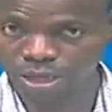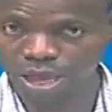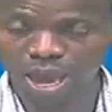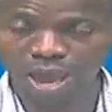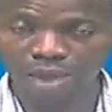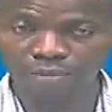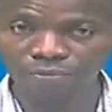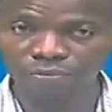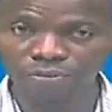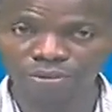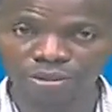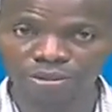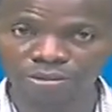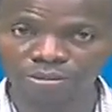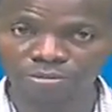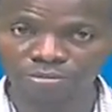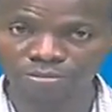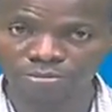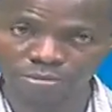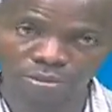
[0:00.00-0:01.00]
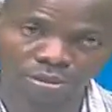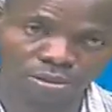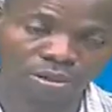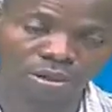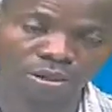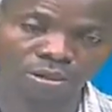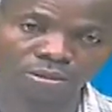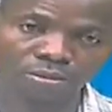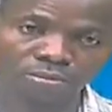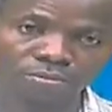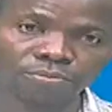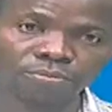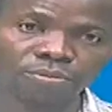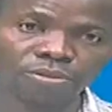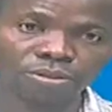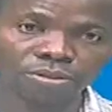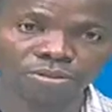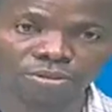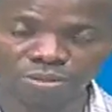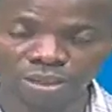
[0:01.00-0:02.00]
Every girl,
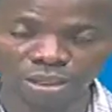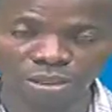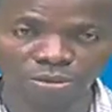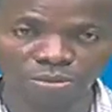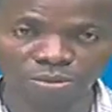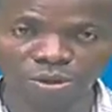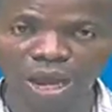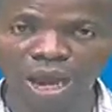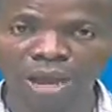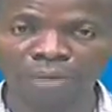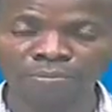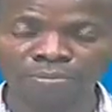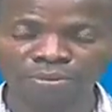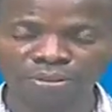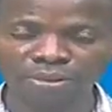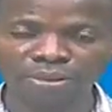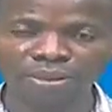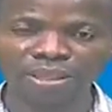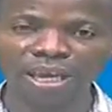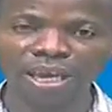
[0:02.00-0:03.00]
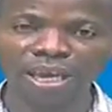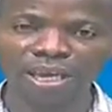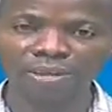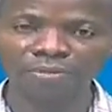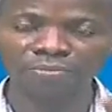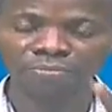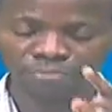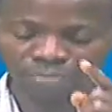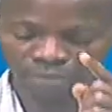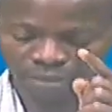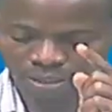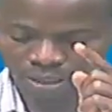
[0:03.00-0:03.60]
singular. Then